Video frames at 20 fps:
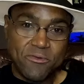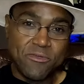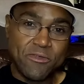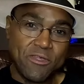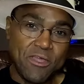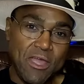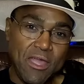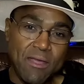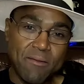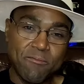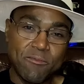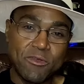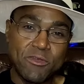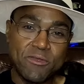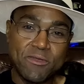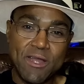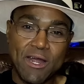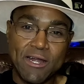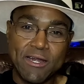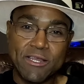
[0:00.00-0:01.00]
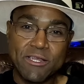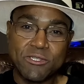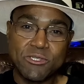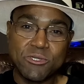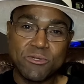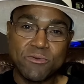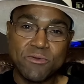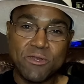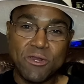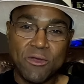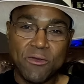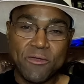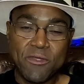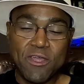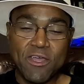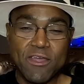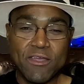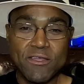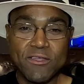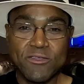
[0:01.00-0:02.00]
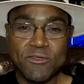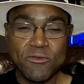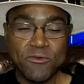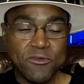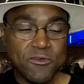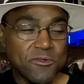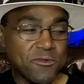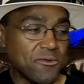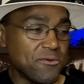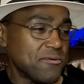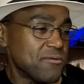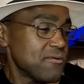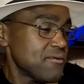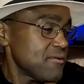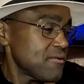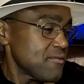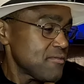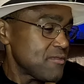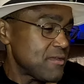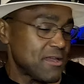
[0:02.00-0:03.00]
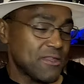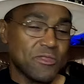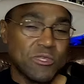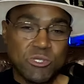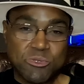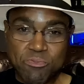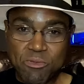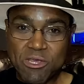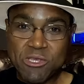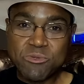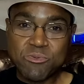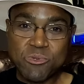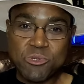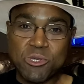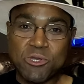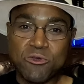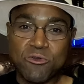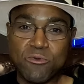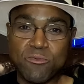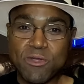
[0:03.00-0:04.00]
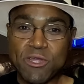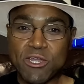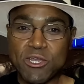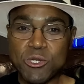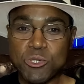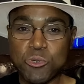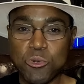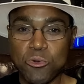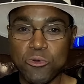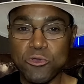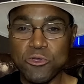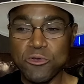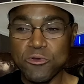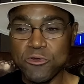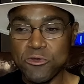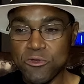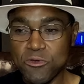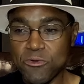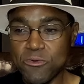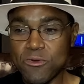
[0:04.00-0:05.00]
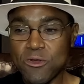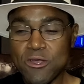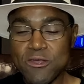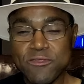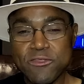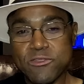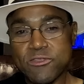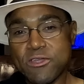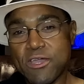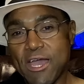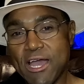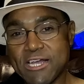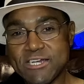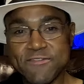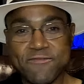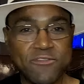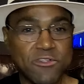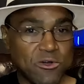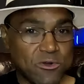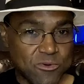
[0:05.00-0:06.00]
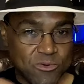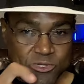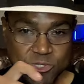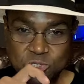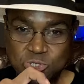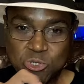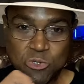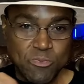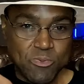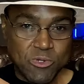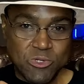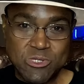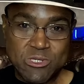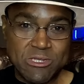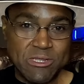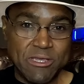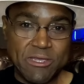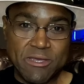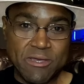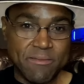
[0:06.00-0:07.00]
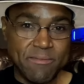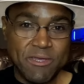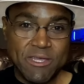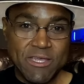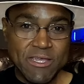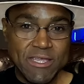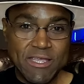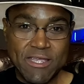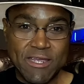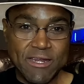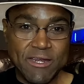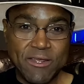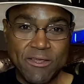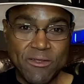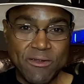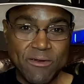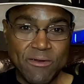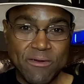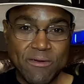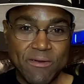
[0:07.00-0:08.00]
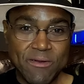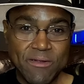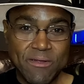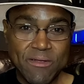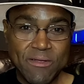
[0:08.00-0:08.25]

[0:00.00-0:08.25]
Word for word: knew the game when you got into it, okay? You knew that this place was under rent control. You knew that the cash flow was super slim in here.